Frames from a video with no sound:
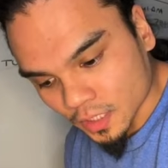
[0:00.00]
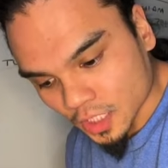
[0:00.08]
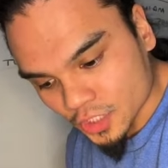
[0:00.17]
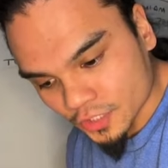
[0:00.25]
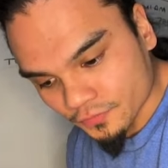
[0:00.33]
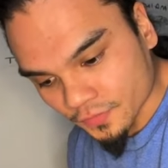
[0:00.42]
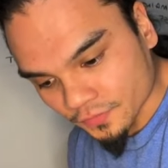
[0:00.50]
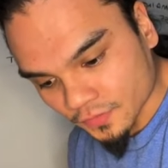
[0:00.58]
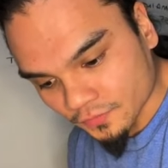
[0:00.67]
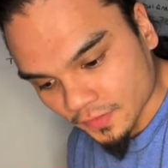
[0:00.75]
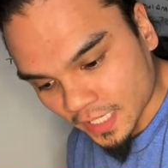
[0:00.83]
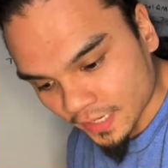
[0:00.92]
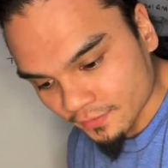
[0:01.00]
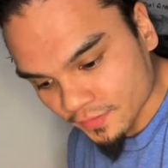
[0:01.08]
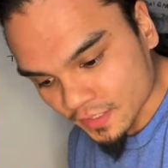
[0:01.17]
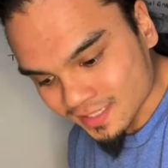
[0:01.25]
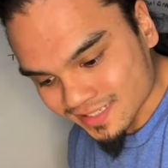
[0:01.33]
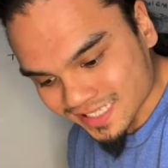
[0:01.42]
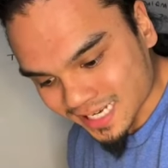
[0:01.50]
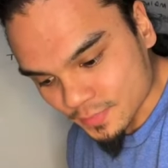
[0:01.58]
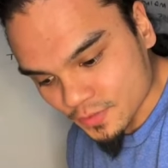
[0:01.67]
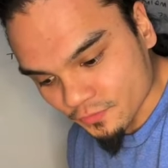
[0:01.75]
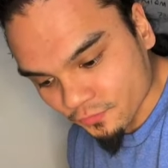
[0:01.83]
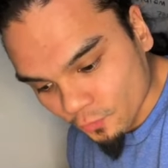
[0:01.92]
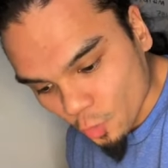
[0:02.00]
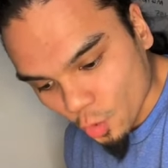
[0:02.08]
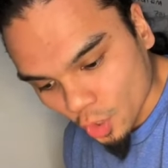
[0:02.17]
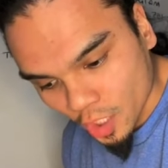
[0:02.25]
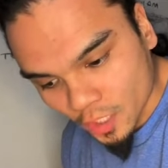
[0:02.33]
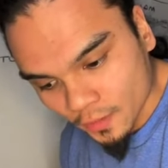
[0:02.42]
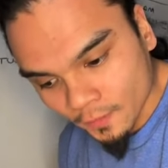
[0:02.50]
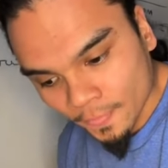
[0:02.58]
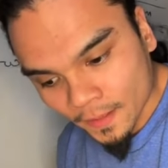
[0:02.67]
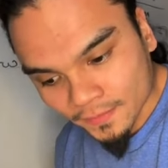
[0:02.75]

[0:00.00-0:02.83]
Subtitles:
155 times 4,